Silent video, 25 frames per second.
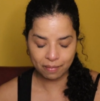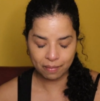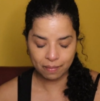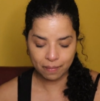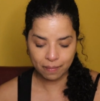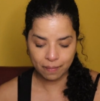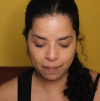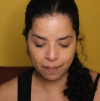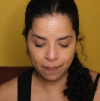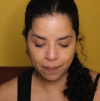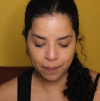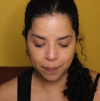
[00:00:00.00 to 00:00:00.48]

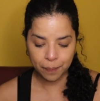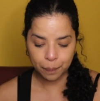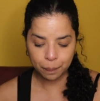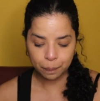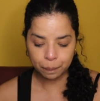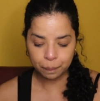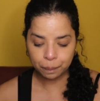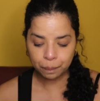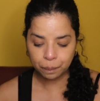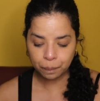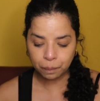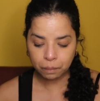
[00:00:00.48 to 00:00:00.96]

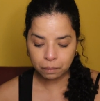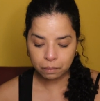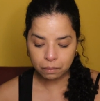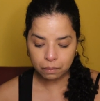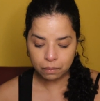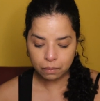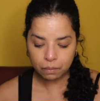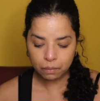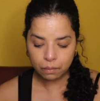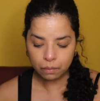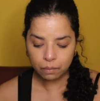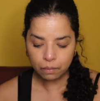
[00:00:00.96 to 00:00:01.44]

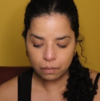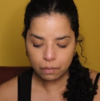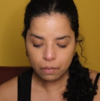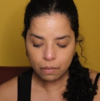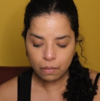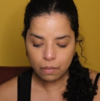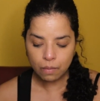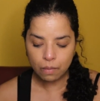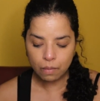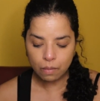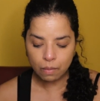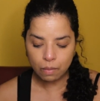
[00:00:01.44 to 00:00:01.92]

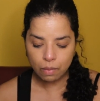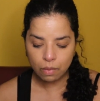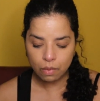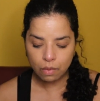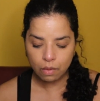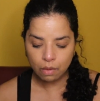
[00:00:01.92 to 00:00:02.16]
No one is speaking in this clip.